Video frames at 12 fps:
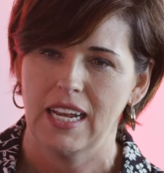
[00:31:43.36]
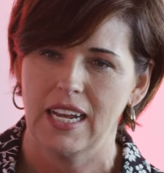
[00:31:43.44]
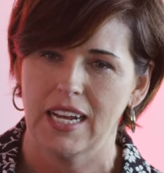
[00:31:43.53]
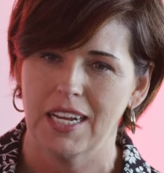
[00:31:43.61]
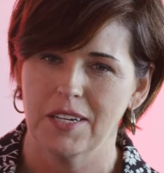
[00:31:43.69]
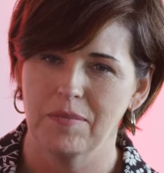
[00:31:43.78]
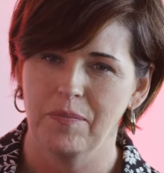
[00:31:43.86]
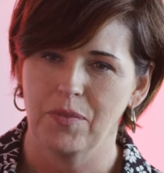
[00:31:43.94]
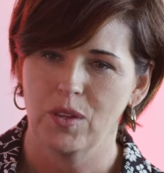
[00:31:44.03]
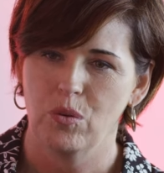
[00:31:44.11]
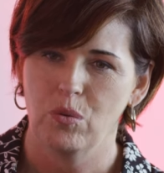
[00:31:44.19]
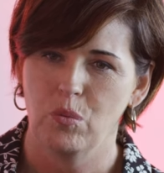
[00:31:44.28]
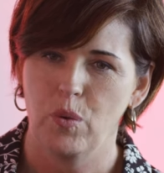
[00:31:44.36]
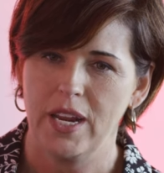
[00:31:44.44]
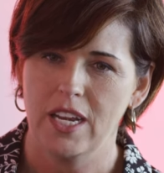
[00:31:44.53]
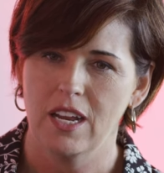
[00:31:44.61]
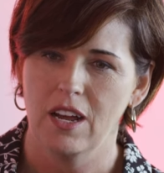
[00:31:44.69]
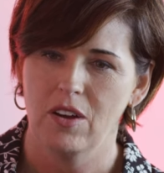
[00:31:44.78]
um,
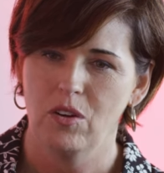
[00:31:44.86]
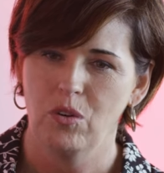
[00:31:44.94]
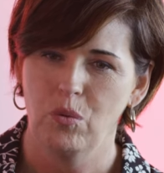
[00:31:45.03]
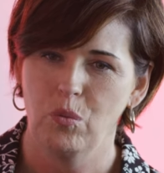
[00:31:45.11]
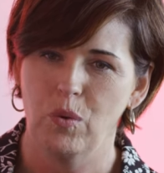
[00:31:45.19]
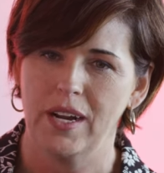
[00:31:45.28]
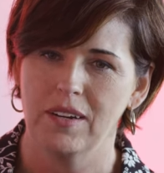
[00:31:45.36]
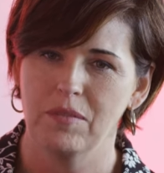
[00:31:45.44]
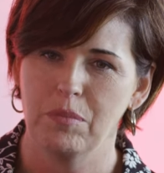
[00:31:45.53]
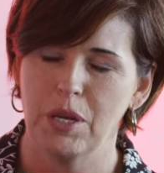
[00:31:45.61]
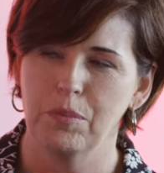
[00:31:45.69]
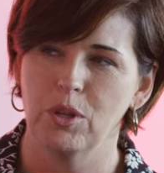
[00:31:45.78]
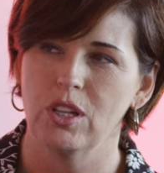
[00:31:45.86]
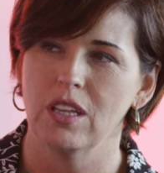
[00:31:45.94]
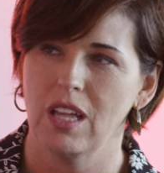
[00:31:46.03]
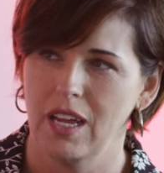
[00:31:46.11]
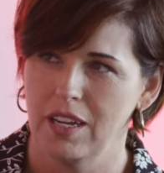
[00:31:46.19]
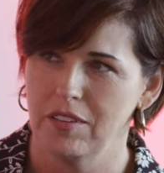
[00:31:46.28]
we know what people
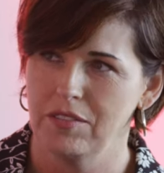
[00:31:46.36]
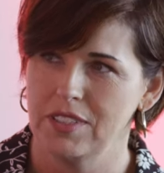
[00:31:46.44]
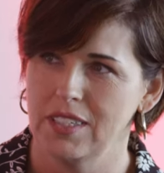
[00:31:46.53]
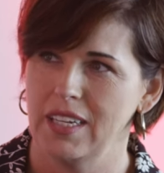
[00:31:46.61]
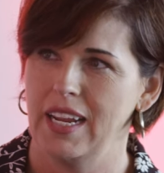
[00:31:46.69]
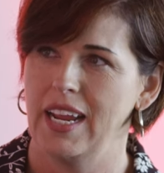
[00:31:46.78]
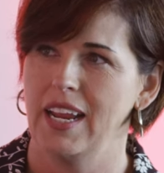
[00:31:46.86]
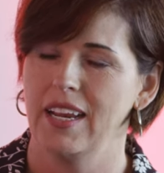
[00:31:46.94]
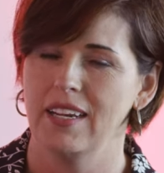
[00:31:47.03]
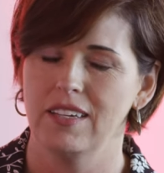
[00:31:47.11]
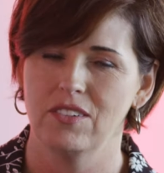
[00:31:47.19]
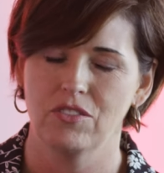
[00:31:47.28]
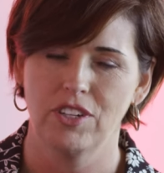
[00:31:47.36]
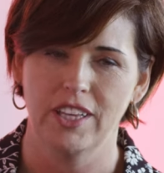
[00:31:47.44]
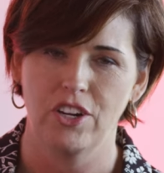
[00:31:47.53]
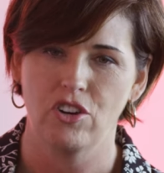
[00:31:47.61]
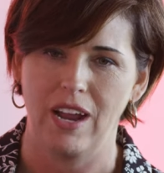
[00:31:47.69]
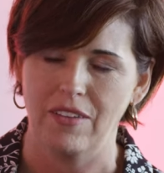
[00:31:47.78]
loved and
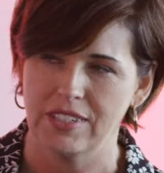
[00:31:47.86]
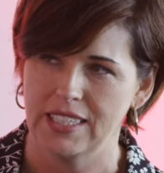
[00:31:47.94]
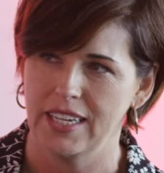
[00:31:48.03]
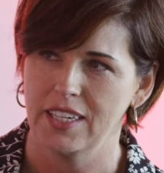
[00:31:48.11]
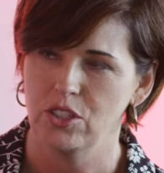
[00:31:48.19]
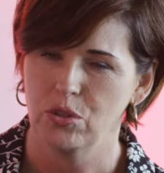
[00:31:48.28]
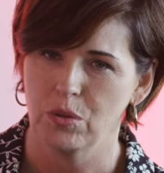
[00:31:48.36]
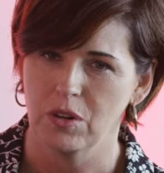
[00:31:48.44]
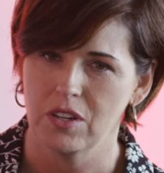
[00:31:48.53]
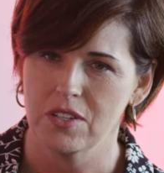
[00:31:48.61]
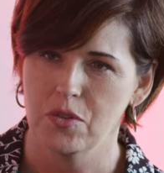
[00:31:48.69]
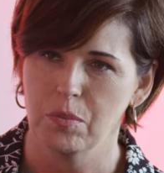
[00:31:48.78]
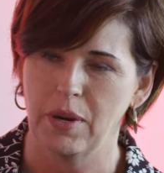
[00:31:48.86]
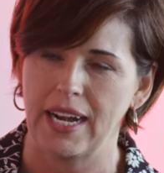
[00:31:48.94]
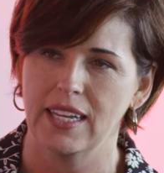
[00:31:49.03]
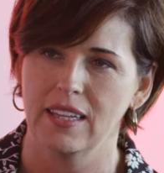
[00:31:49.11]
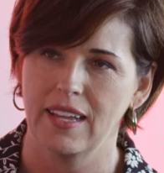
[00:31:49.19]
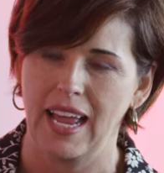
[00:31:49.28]
really gravitated towards, but
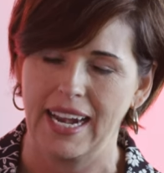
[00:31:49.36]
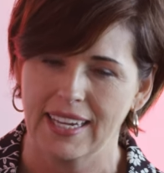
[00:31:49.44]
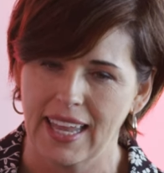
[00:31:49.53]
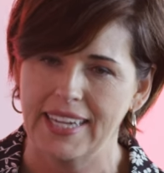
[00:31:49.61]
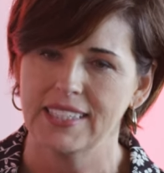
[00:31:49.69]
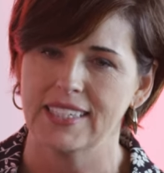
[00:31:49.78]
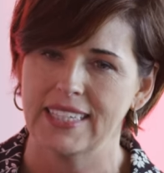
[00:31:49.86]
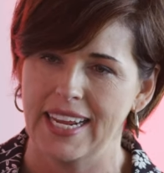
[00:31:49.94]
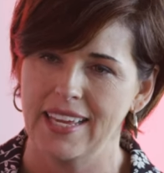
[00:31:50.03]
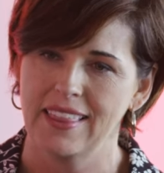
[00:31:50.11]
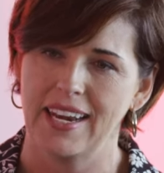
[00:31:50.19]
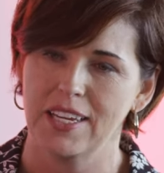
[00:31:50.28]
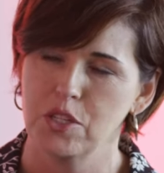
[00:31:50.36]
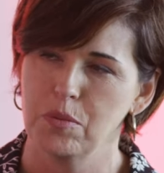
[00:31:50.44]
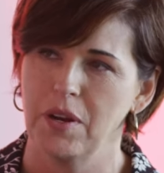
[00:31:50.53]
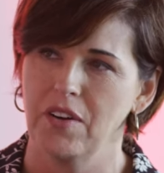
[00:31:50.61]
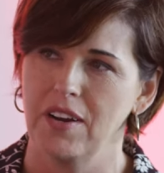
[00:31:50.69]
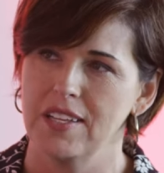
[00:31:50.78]
I'd, I'd like to take that
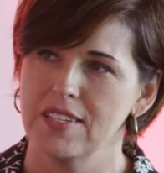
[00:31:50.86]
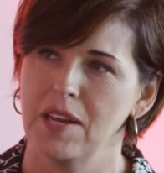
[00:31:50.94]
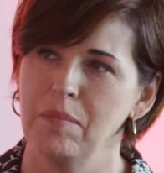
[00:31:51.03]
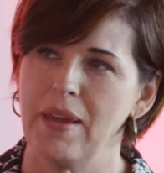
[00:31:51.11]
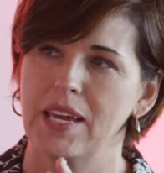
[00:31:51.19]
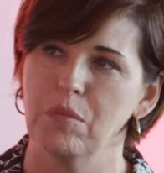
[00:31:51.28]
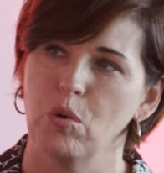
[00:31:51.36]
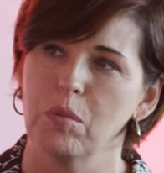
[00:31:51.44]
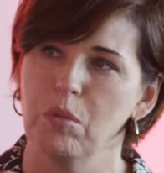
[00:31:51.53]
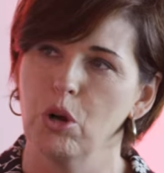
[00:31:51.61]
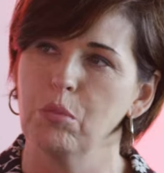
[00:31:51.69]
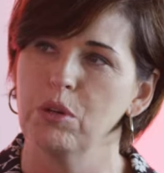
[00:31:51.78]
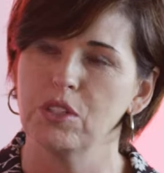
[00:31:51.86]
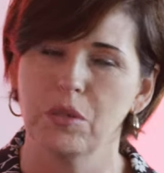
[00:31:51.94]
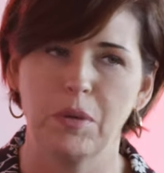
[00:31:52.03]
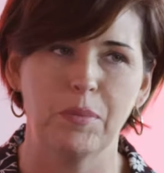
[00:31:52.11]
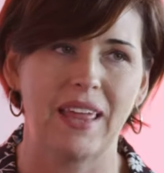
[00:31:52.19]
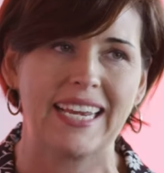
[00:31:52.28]
experience and make it more mobile to
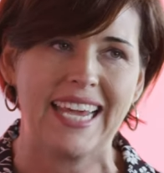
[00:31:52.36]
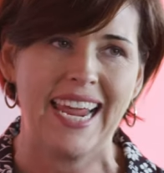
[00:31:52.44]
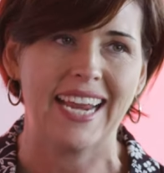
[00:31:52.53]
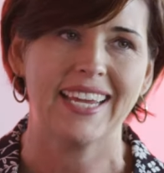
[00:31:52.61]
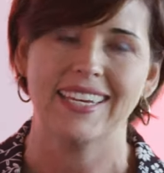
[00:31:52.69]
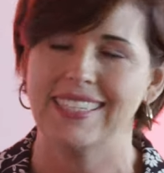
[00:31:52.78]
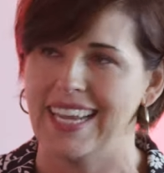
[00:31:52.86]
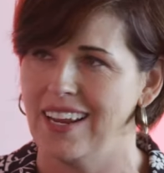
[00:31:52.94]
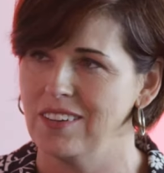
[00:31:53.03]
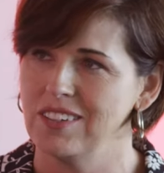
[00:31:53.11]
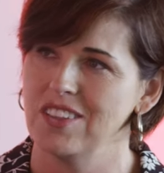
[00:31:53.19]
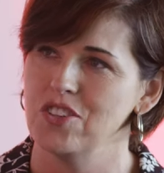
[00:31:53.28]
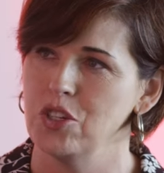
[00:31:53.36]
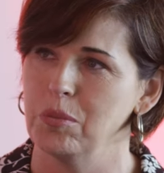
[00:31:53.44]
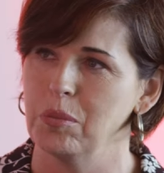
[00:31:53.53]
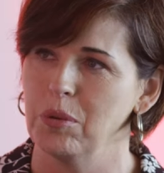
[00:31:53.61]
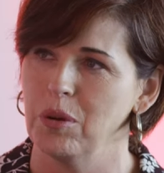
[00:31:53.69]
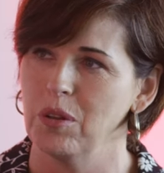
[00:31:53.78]
people that can't get down to the Super
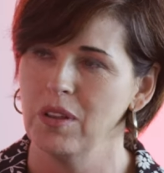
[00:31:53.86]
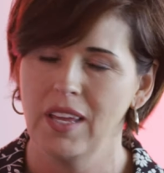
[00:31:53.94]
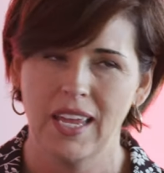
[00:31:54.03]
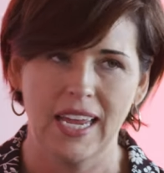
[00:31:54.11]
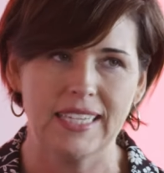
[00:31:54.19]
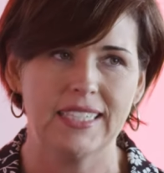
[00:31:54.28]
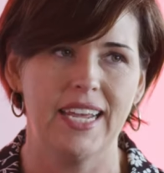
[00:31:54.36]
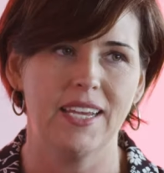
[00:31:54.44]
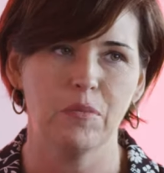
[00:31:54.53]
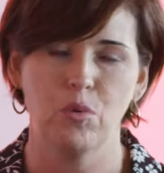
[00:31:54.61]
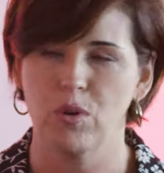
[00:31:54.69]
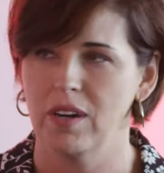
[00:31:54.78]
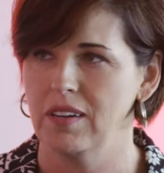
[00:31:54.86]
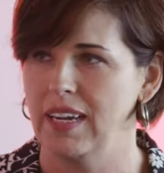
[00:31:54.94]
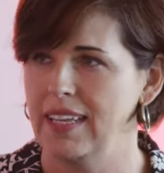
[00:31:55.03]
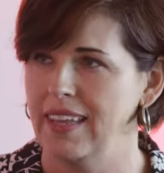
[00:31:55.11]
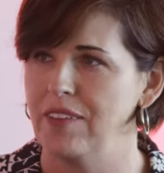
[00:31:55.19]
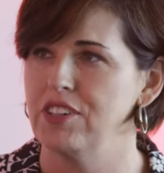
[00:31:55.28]
Bowl and take it more
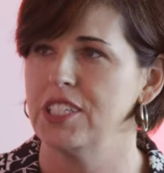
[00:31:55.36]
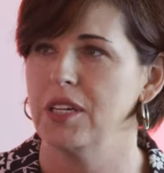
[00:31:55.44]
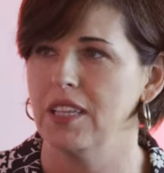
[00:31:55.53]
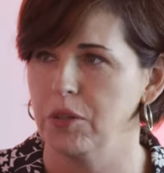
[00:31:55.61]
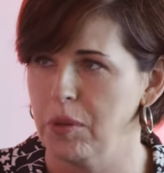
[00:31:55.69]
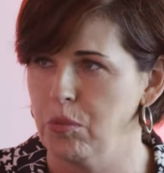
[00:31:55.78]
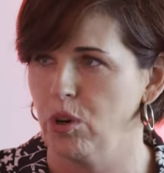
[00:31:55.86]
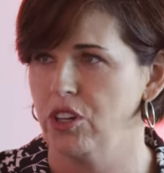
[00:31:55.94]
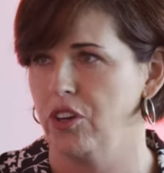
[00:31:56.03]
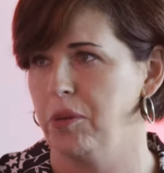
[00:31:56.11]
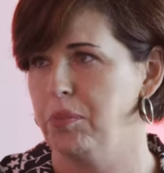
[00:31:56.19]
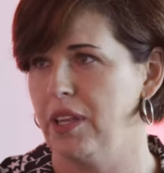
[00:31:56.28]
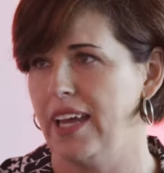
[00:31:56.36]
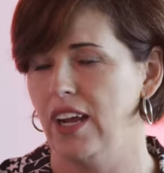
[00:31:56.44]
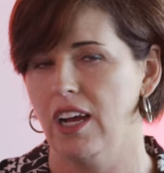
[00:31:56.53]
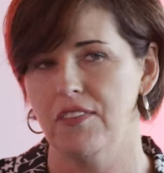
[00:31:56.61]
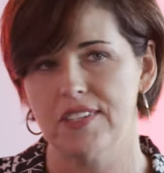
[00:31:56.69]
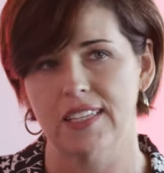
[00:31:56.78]
and leverage it a little bit more during
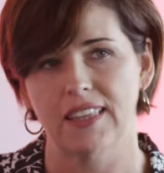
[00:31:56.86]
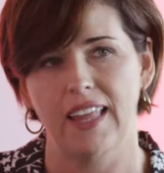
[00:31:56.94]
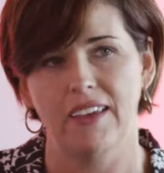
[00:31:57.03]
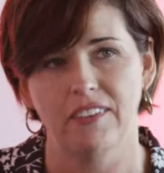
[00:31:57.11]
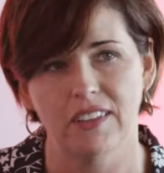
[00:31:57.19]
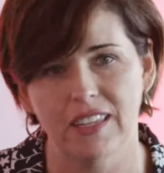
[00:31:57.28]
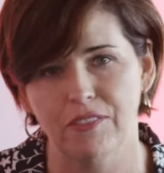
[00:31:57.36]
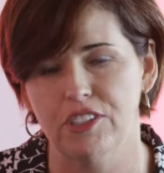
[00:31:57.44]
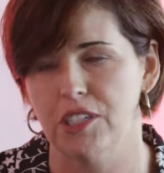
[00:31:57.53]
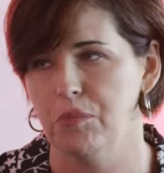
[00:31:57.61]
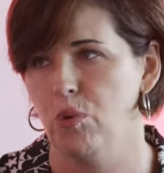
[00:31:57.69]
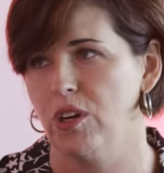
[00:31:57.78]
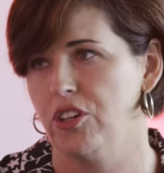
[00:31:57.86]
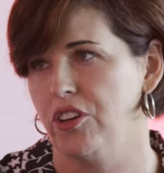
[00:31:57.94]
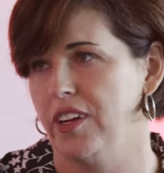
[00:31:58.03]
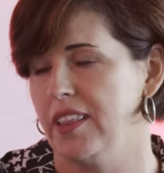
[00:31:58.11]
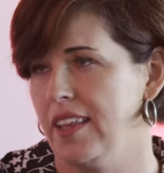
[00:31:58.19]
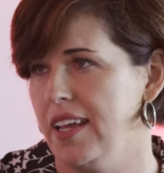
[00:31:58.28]
playoffs and le leverage it more
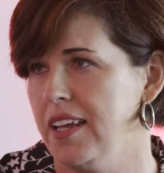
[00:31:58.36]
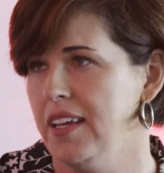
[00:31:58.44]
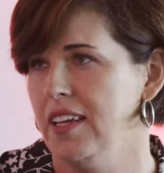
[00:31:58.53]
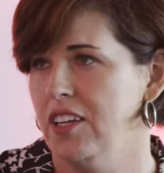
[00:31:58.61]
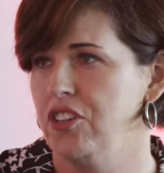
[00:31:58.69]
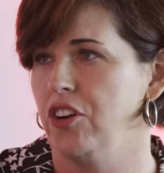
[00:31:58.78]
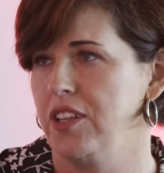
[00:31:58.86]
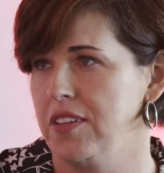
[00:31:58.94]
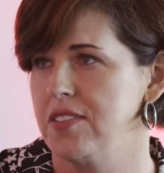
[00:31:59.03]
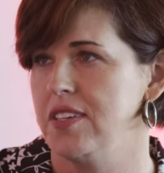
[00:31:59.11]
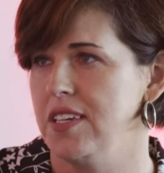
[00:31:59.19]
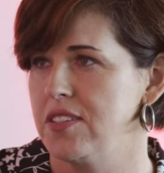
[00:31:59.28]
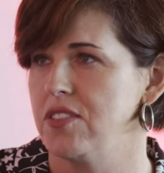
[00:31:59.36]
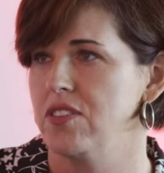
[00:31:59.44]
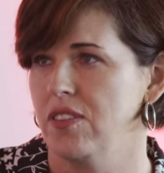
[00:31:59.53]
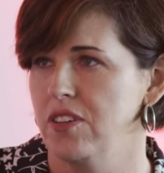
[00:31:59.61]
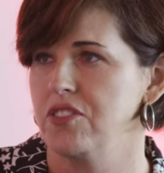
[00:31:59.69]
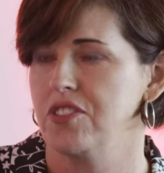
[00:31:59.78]
during the, during the season. So
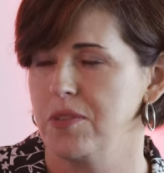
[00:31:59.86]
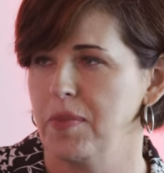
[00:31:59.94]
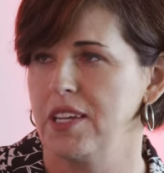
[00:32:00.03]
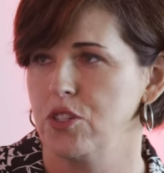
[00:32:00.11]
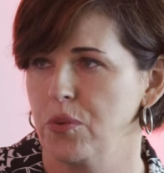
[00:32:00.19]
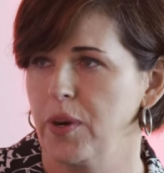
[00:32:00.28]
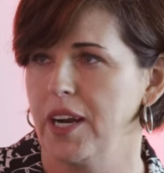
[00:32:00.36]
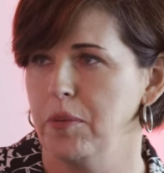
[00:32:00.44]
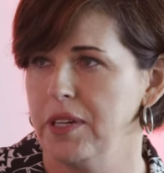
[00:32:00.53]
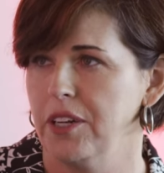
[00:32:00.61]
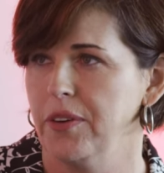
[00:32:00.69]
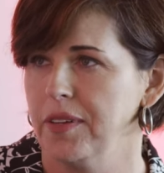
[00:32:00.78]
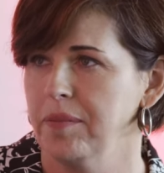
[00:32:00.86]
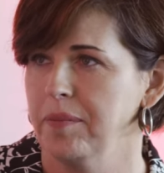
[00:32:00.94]
those are some things that we're going to be doing.